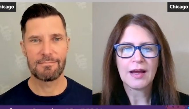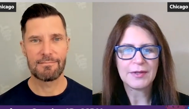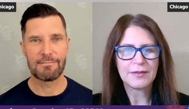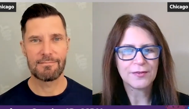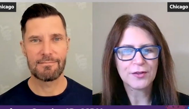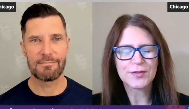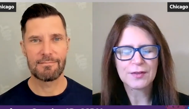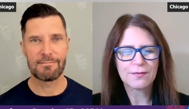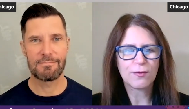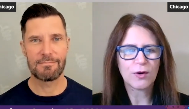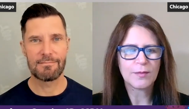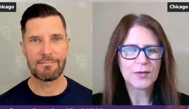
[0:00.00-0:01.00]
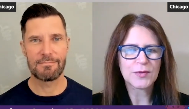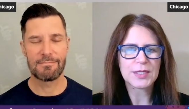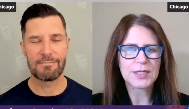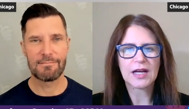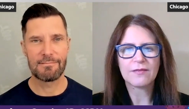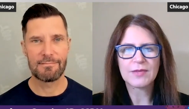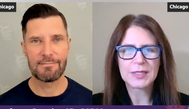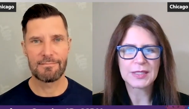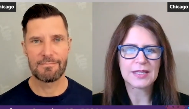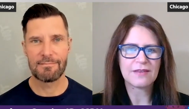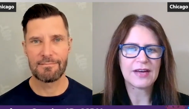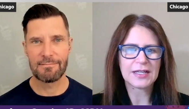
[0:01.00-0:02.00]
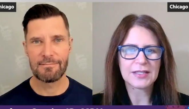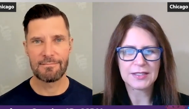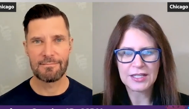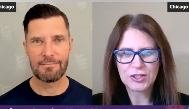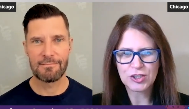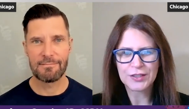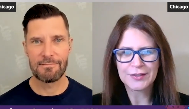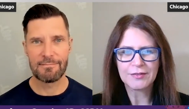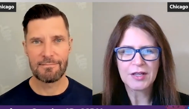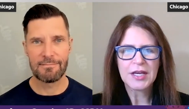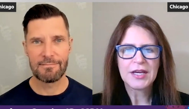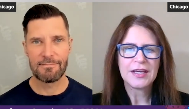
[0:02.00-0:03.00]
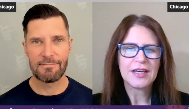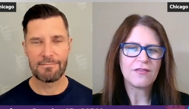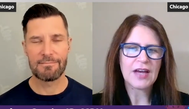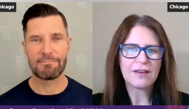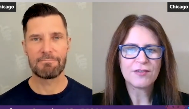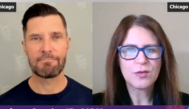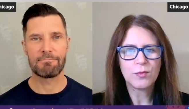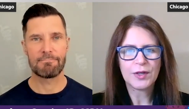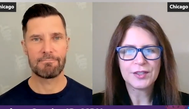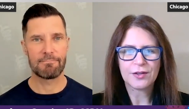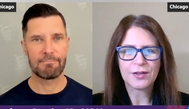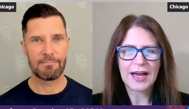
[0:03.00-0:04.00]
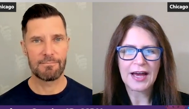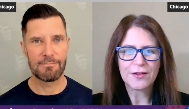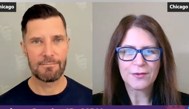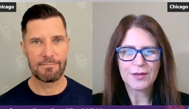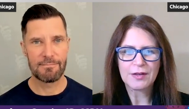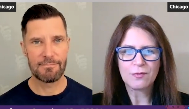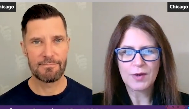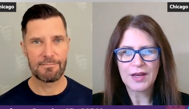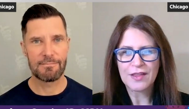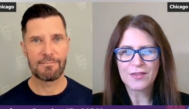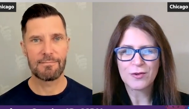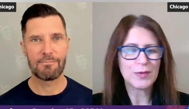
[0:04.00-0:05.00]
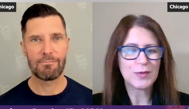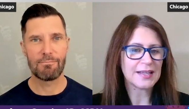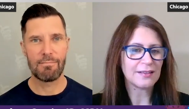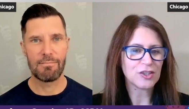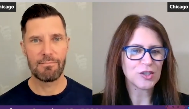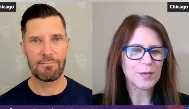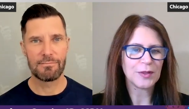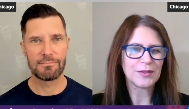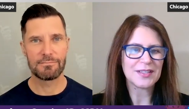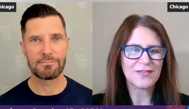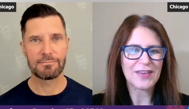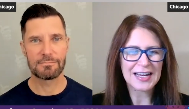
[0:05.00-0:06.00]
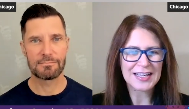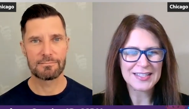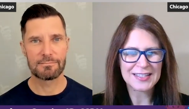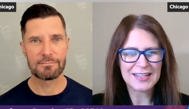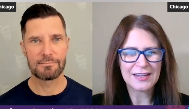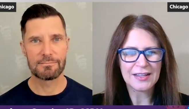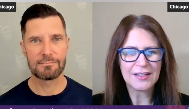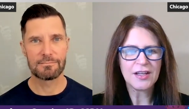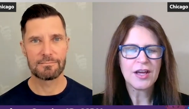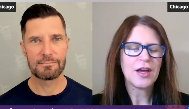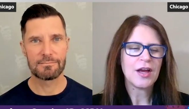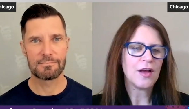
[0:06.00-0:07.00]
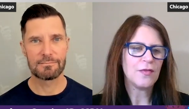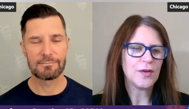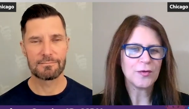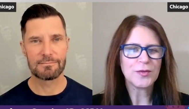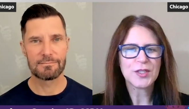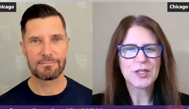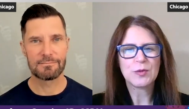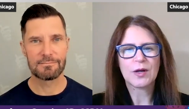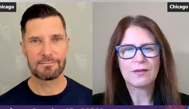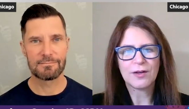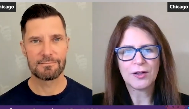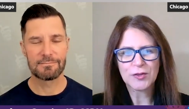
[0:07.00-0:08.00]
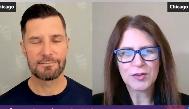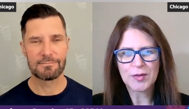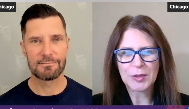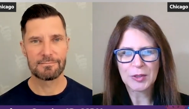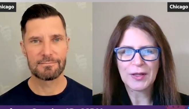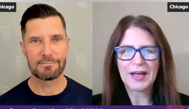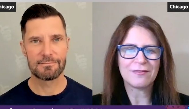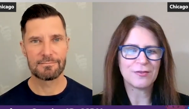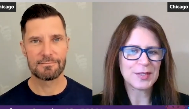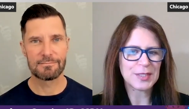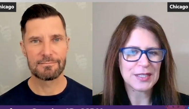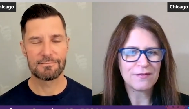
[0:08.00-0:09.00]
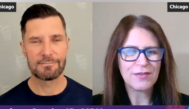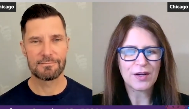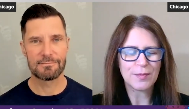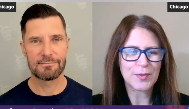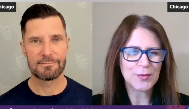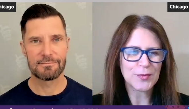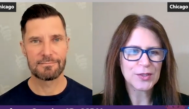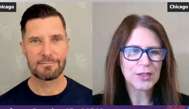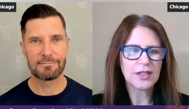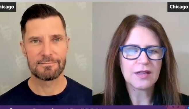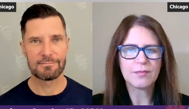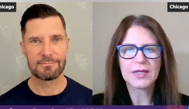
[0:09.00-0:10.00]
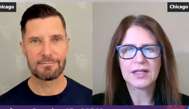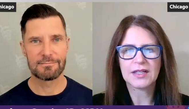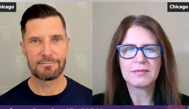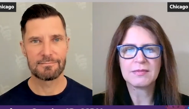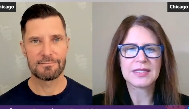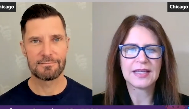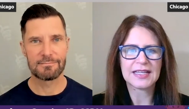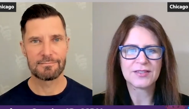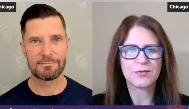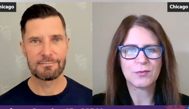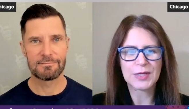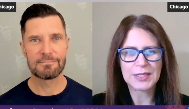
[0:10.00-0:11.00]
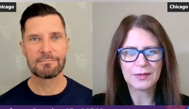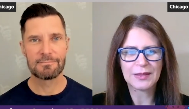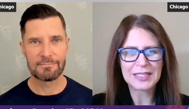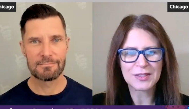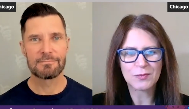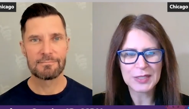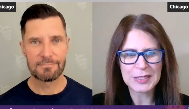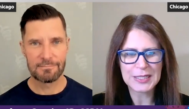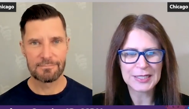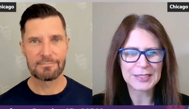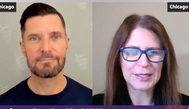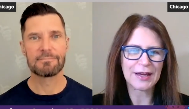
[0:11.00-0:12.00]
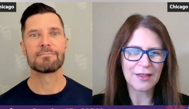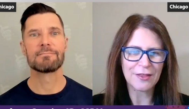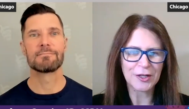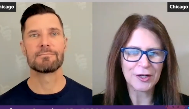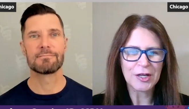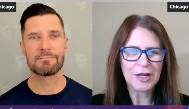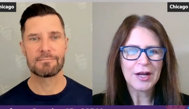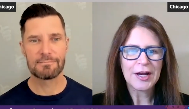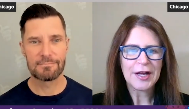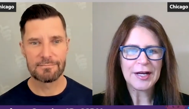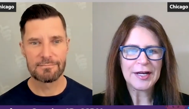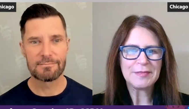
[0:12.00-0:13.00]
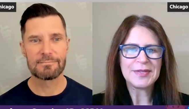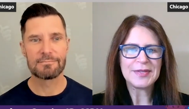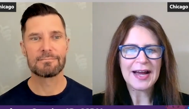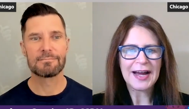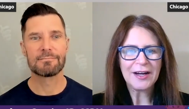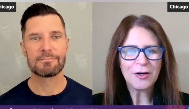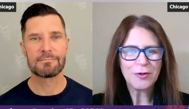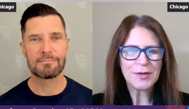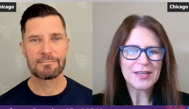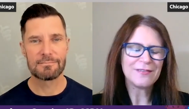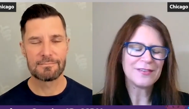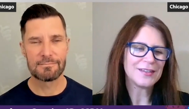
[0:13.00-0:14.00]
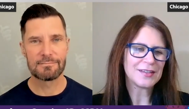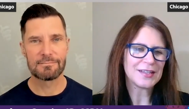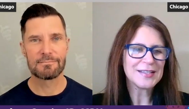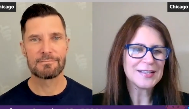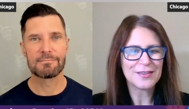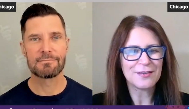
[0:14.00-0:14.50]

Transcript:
Speaker 1: I mean, first and foremost is obviously vaccination. If everyone you're gathering with who is eligible is vaccinated, and those who are vulnerable have received their booster, it becomes less, risk, less risky to gather. Um, now, even kids